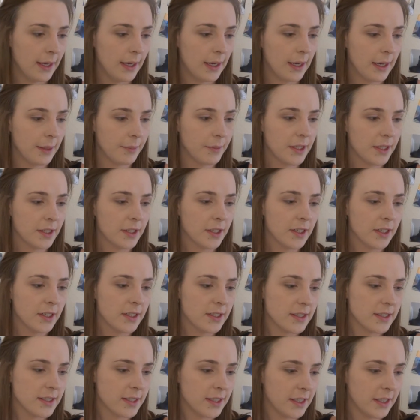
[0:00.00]
I'm then
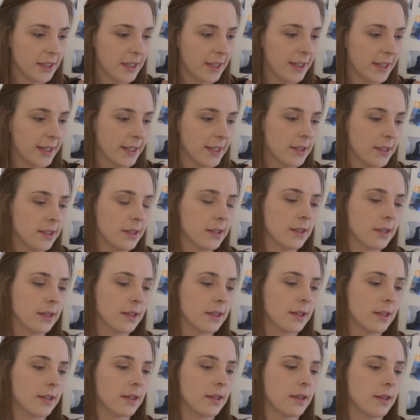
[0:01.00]
going to take
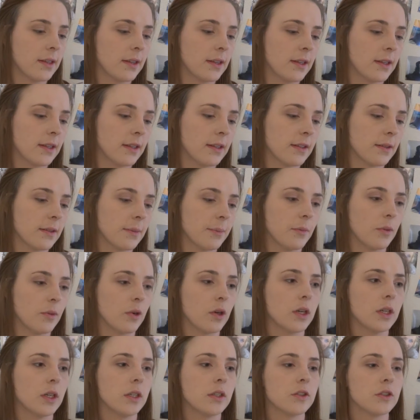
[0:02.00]
this
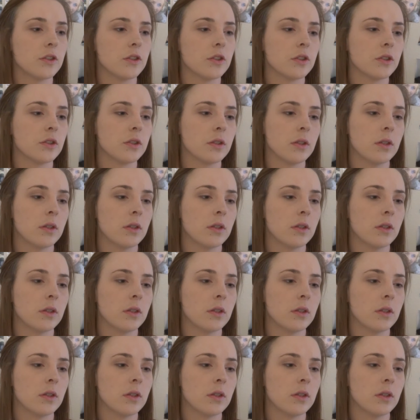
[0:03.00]
brush,